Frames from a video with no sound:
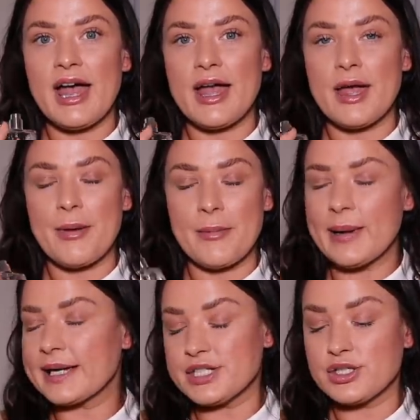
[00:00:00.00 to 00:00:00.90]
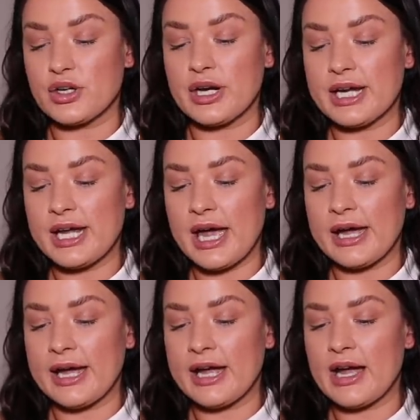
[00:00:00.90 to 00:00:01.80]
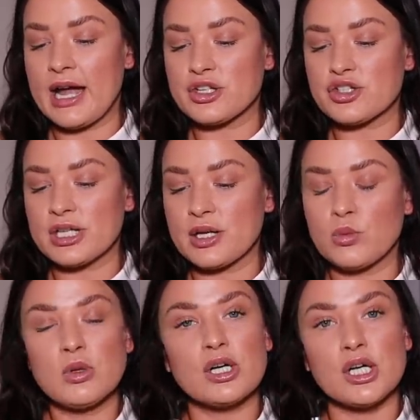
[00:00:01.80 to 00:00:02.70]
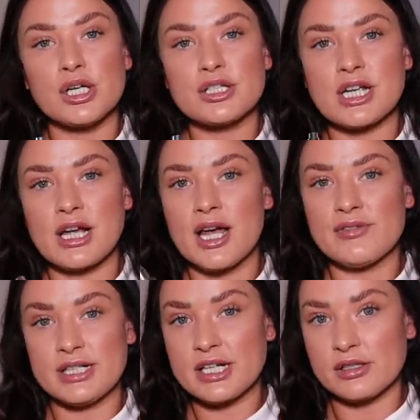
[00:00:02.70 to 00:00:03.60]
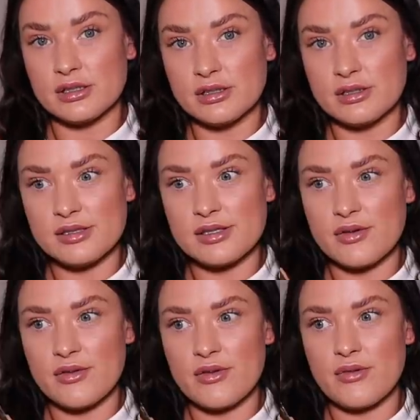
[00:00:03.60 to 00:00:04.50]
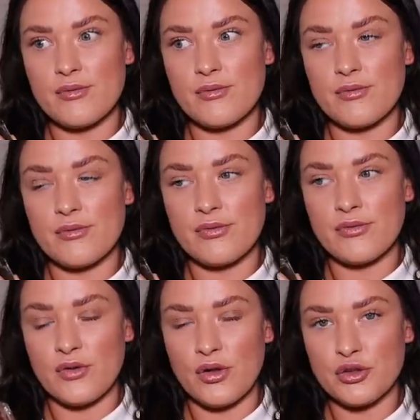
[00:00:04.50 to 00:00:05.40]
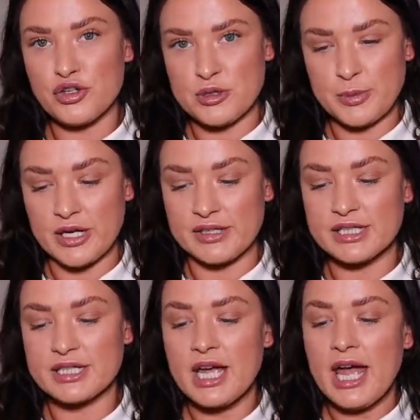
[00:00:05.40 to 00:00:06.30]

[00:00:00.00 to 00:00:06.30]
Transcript: a marketing degree, I actually worked at Harvey Nichols for the Christmas period.